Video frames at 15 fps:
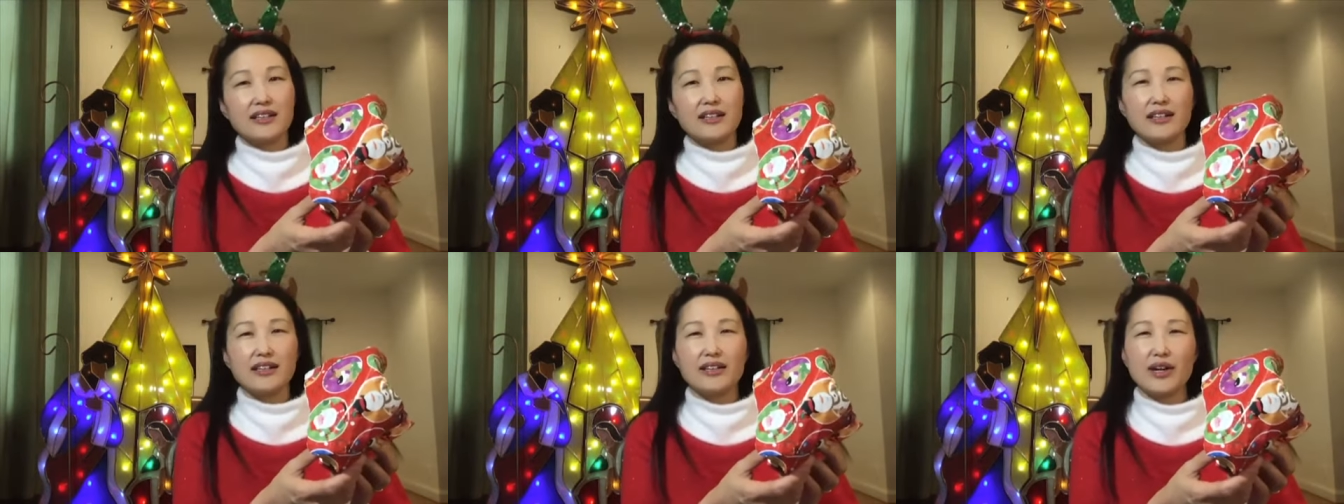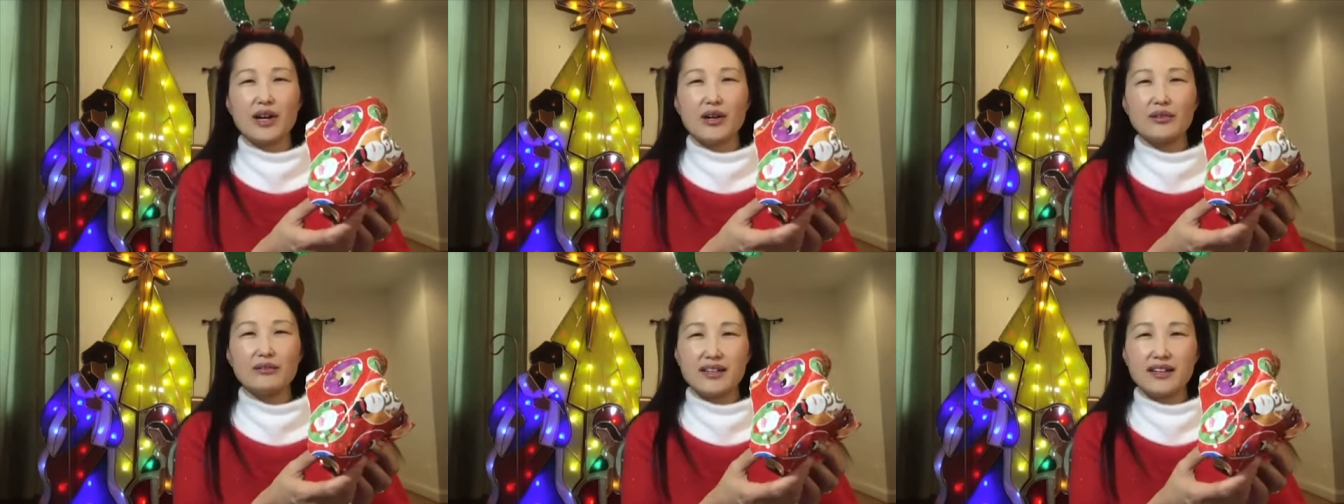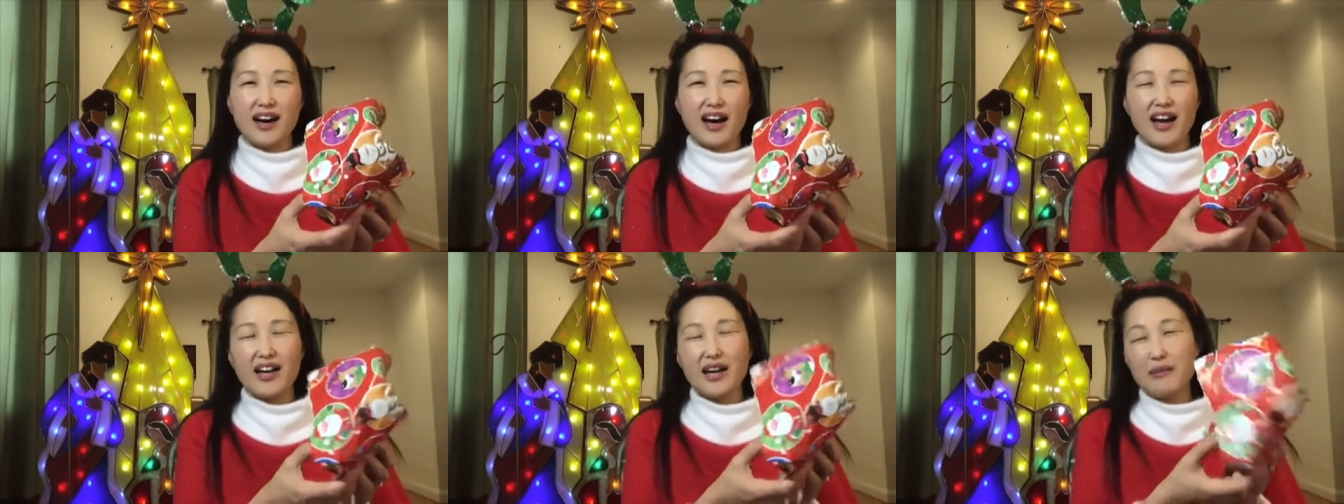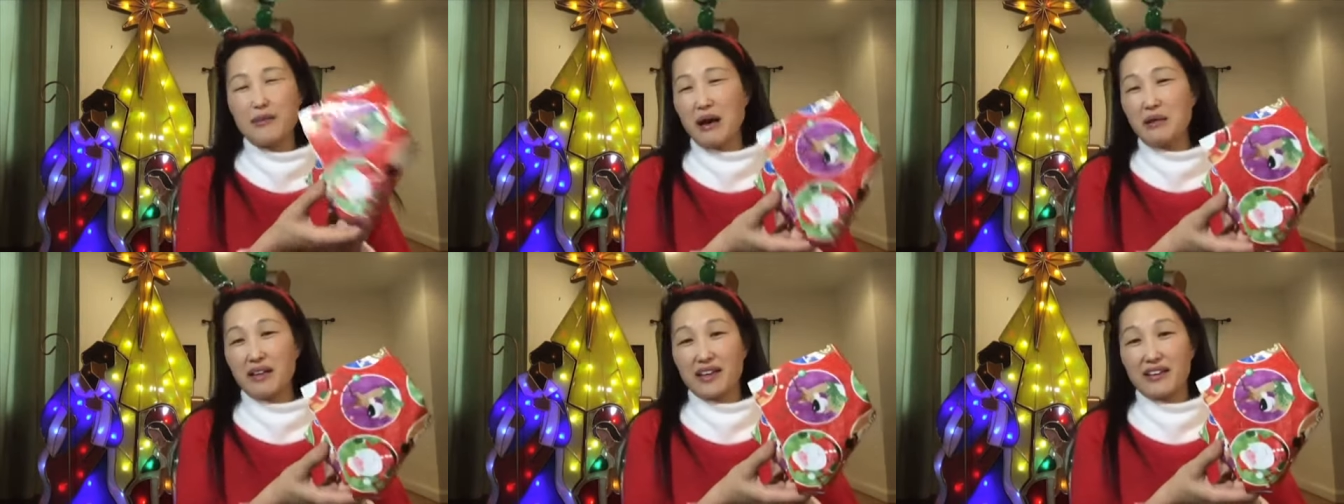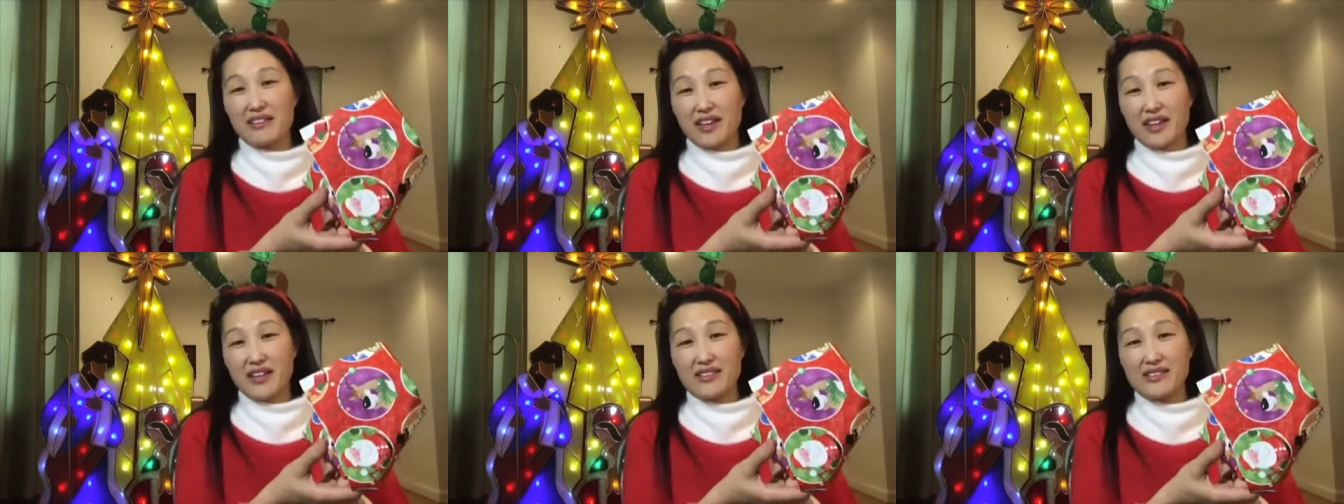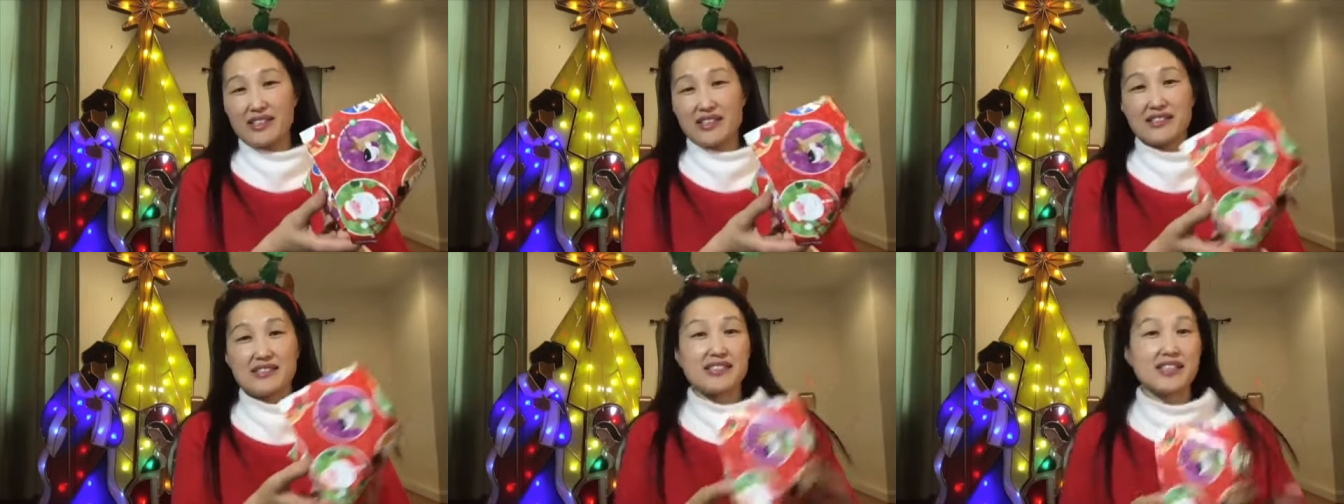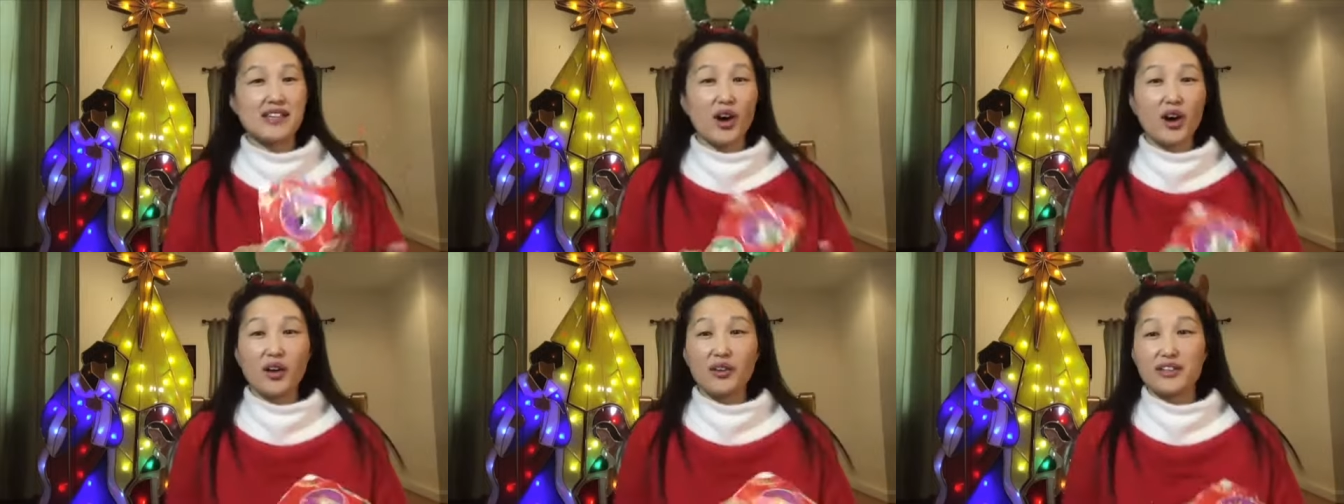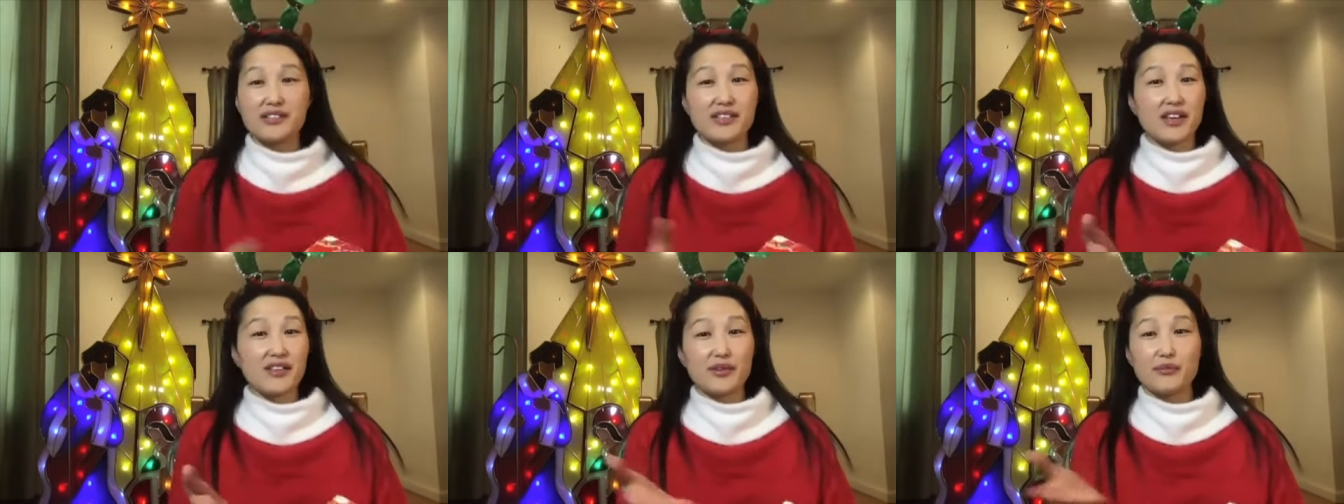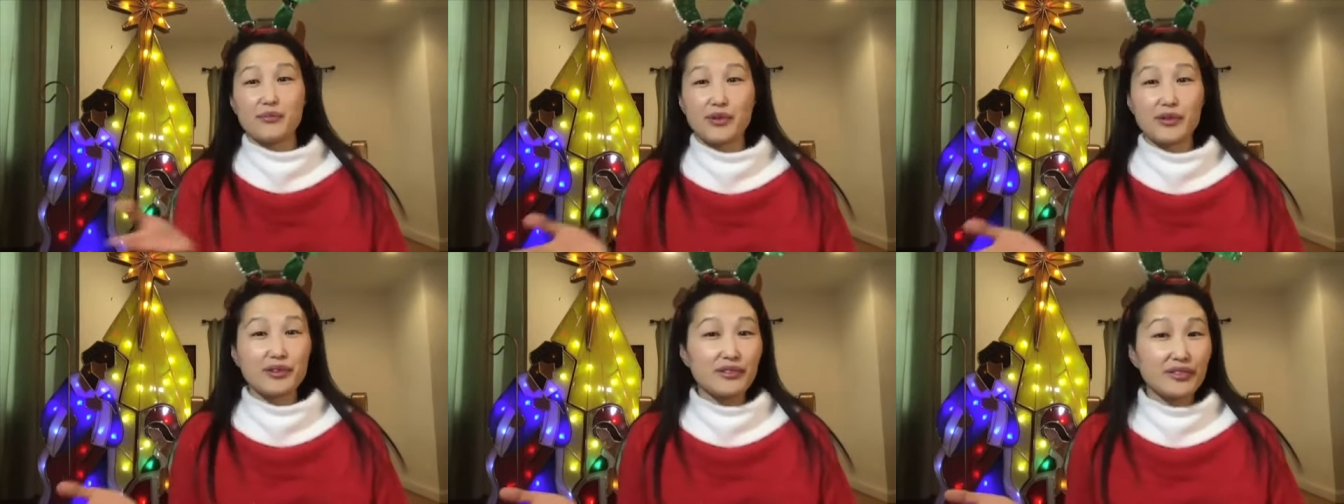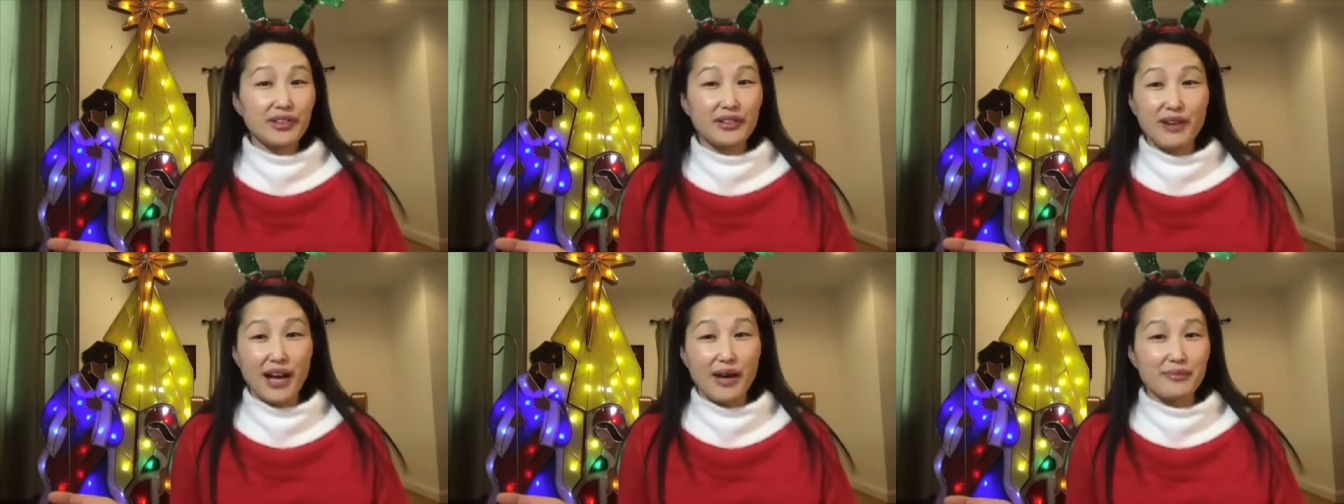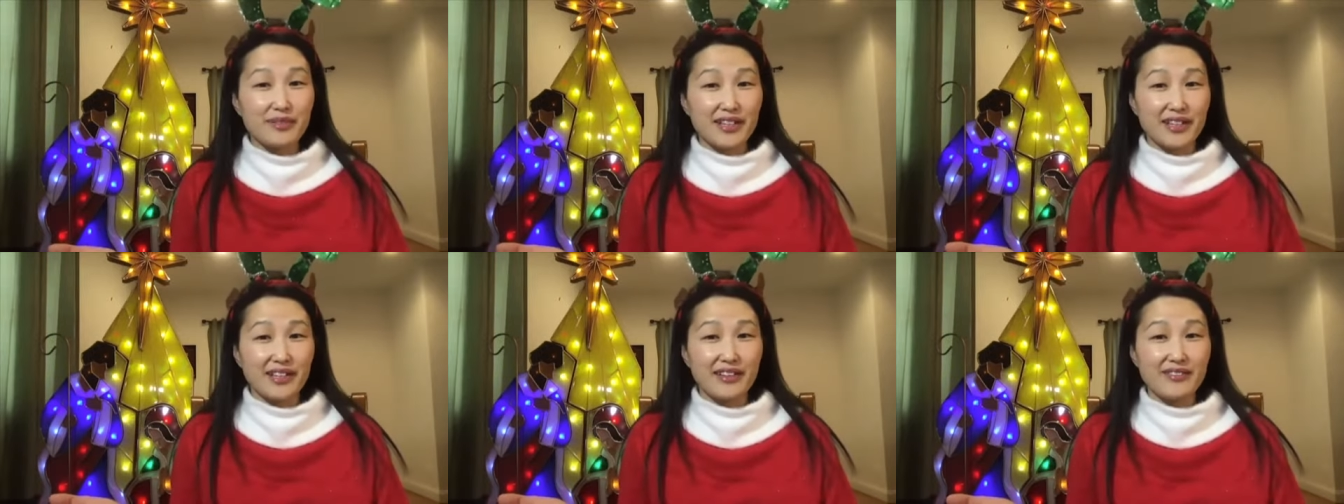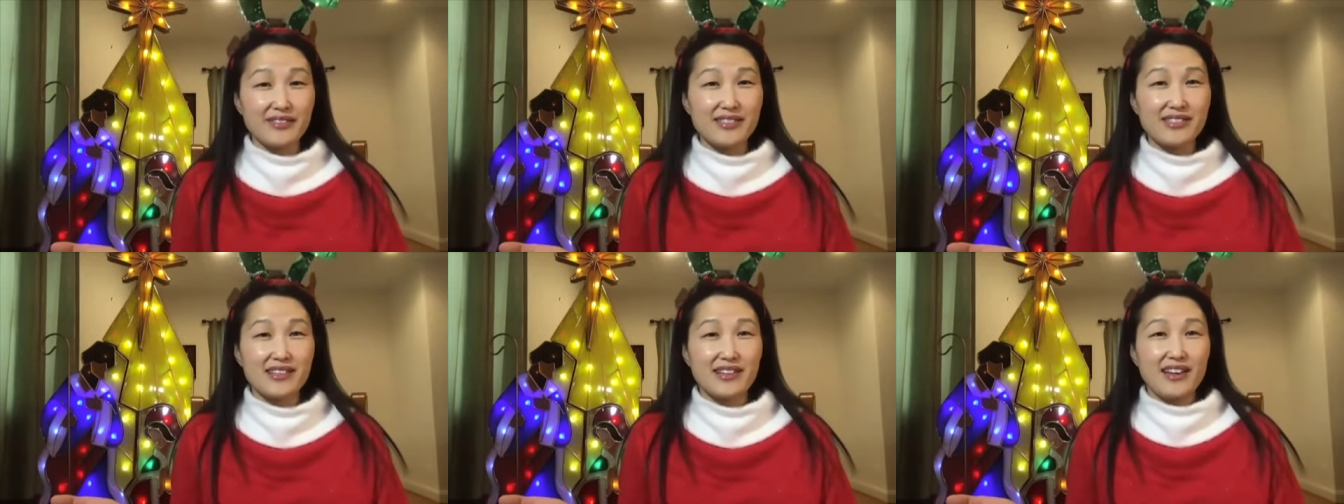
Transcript: you know? I come out like this and see all these other beautifully wrapped gifts.